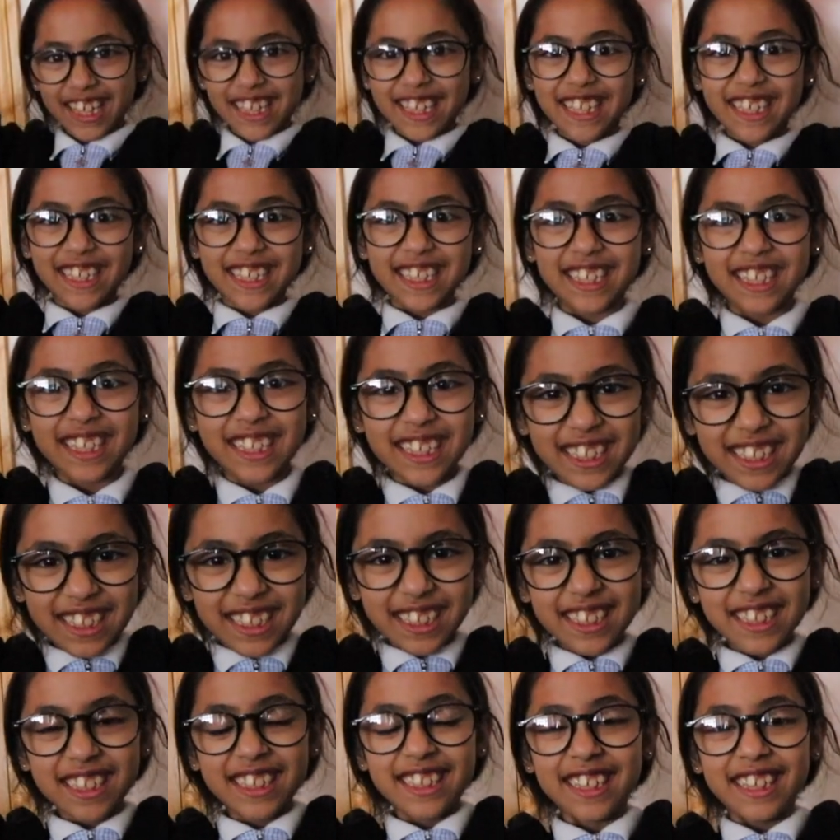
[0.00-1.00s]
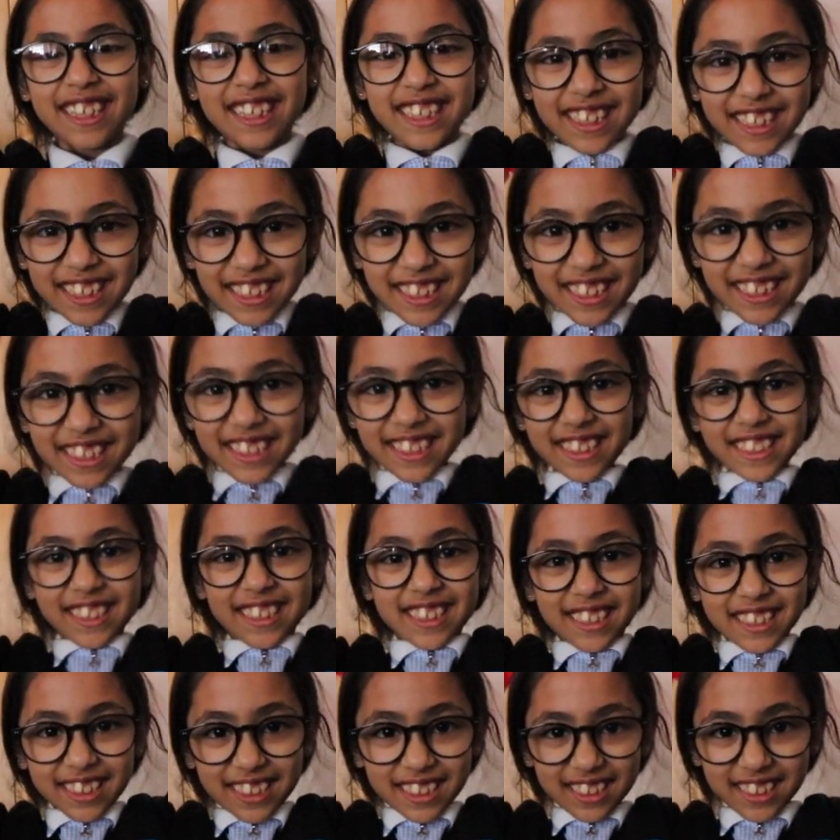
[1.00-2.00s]
basically, we've now run
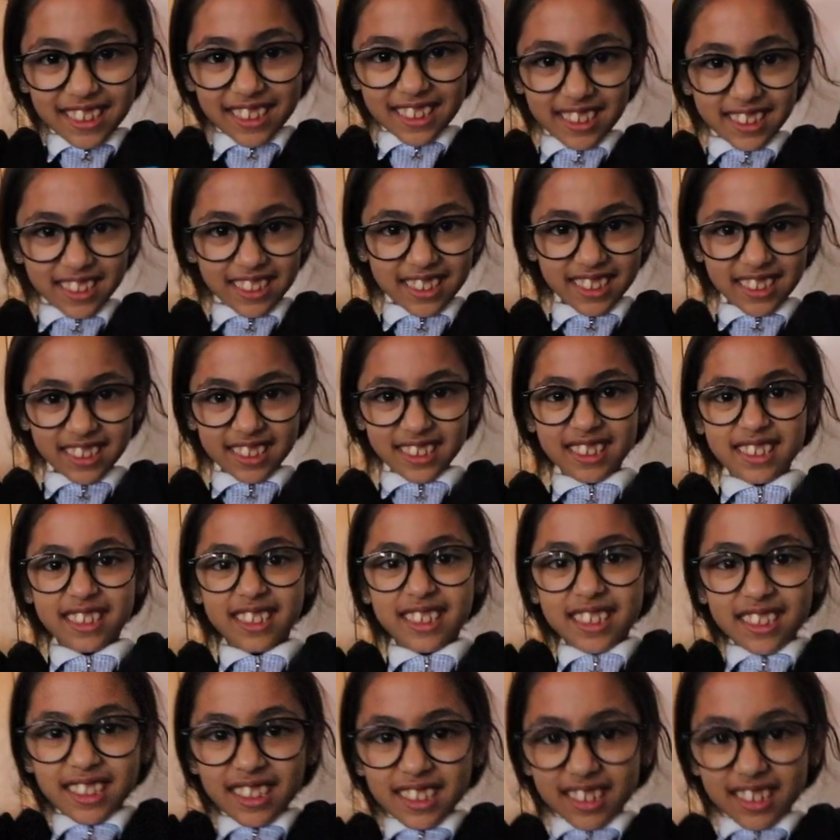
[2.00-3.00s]
out of helium gas